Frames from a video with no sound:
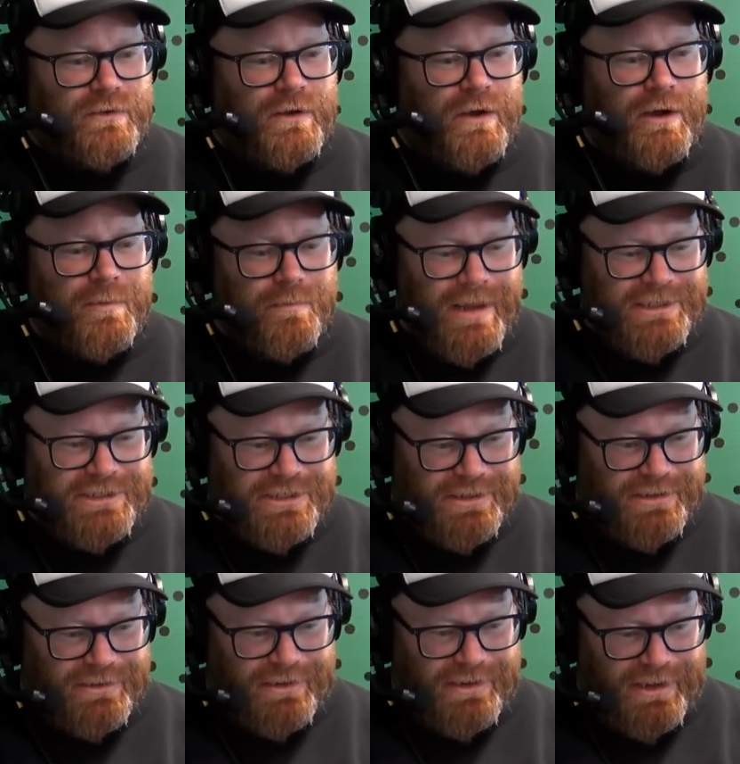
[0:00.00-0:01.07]
kind of mentioned
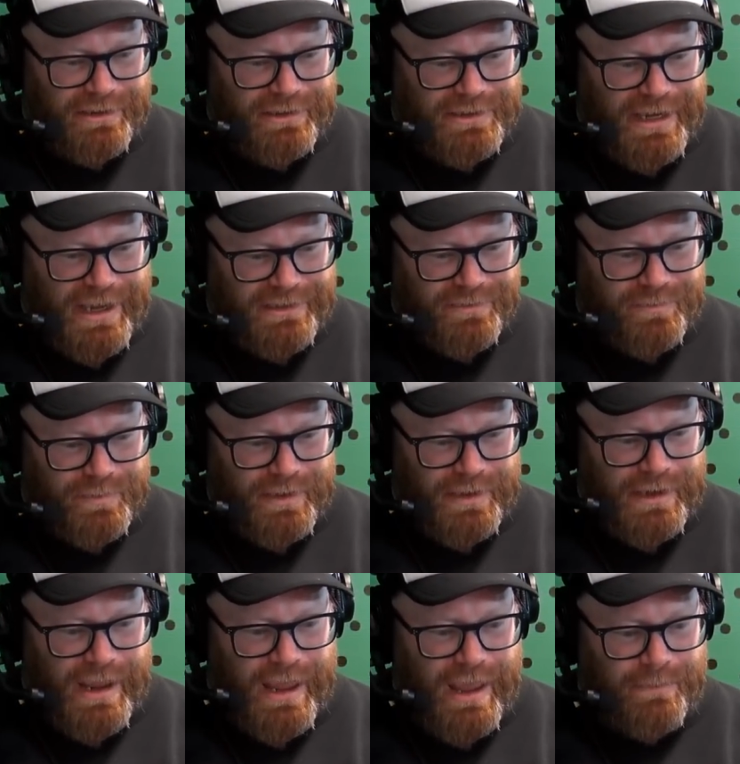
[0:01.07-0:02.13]
that English hasn't
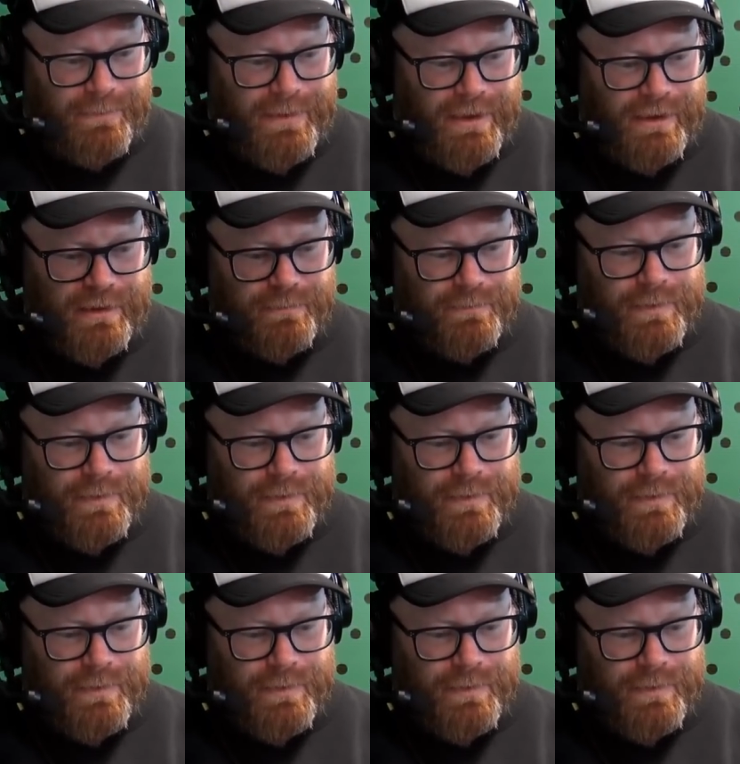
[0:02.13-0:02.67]
been epic,